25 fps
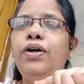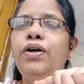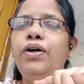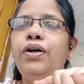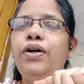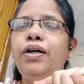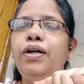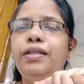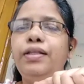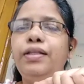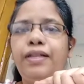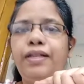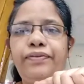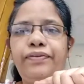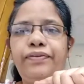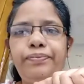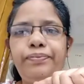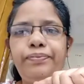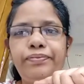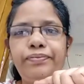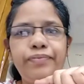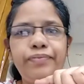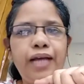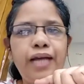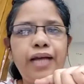the
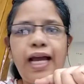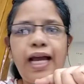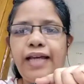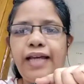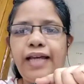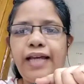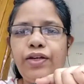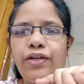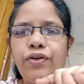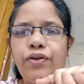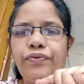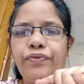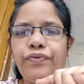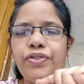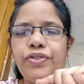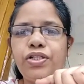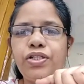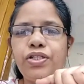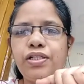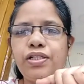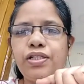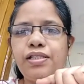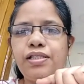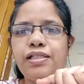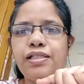higher
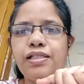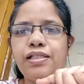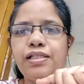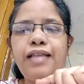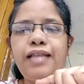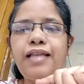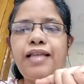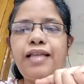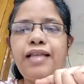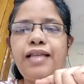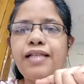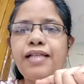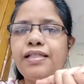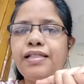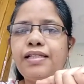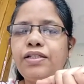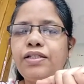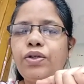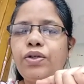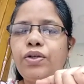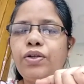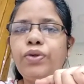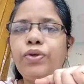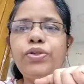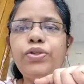officials, and thus it
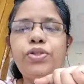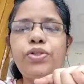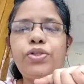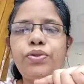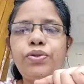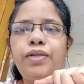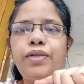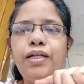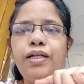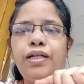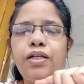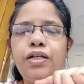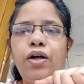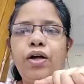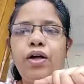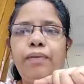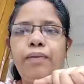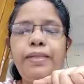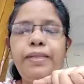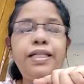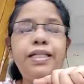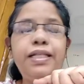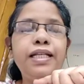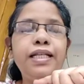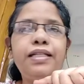goes to the
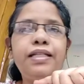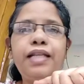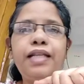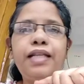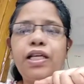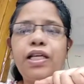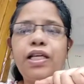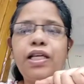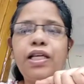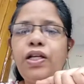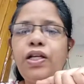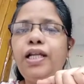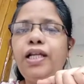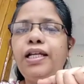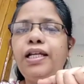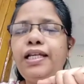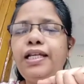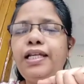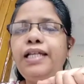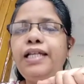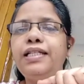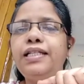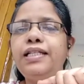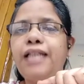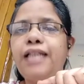government, and regularly
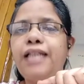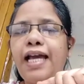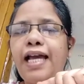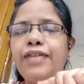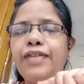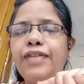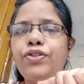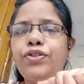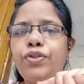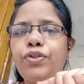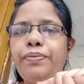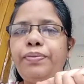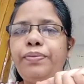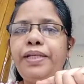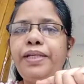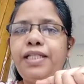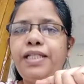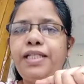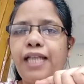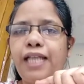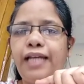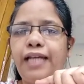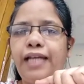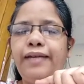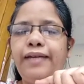it has to be
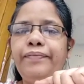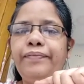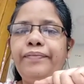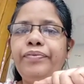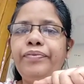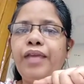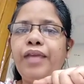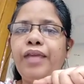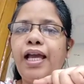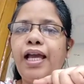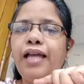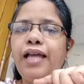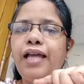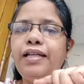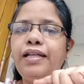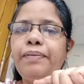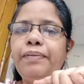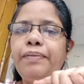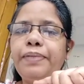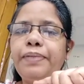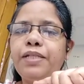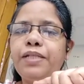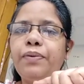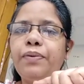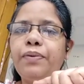done. And
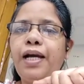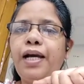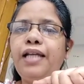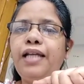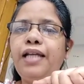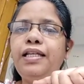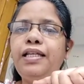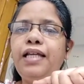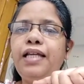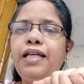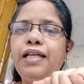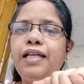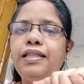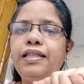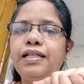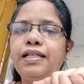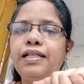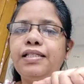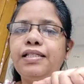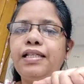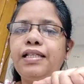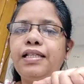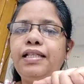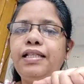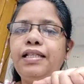Patwari and
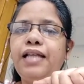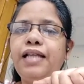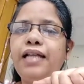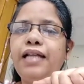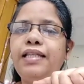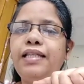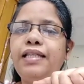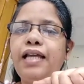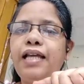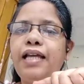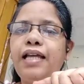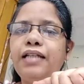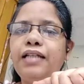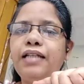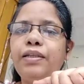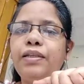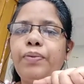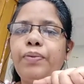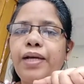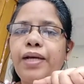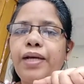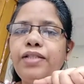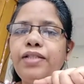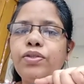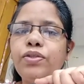Tahsildar, they are the
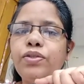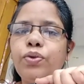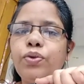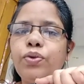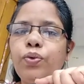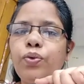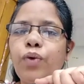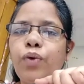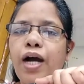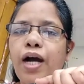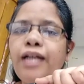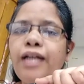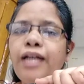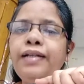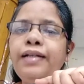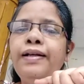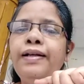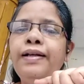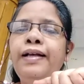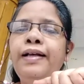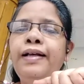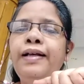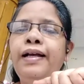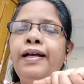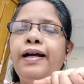ones who are
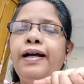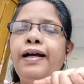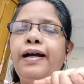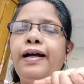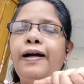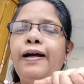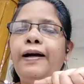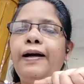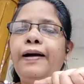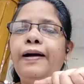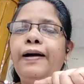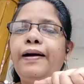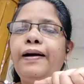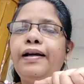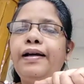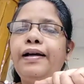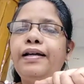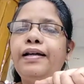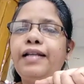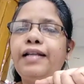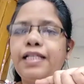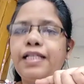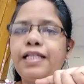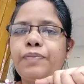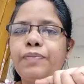
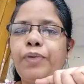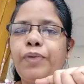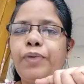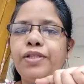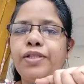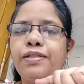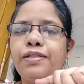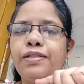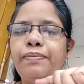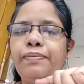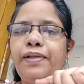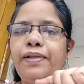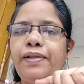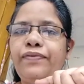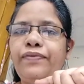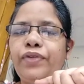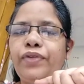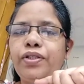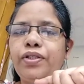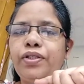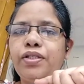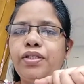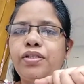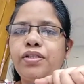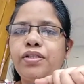responsible
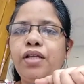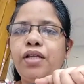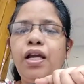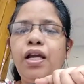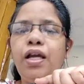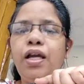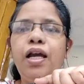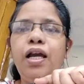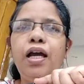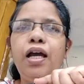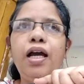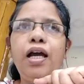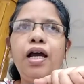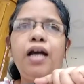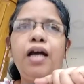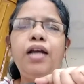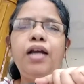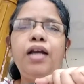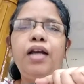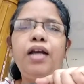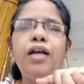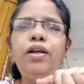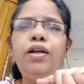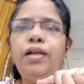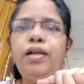for this.
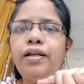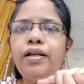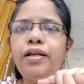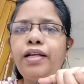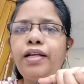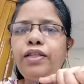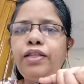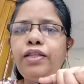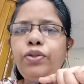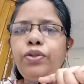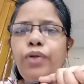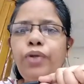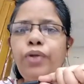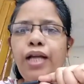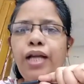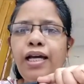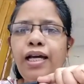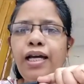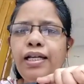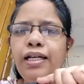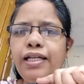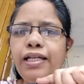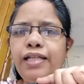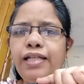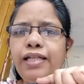Ritula,
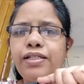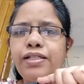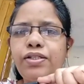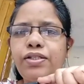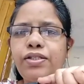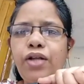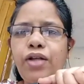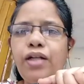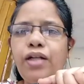it's not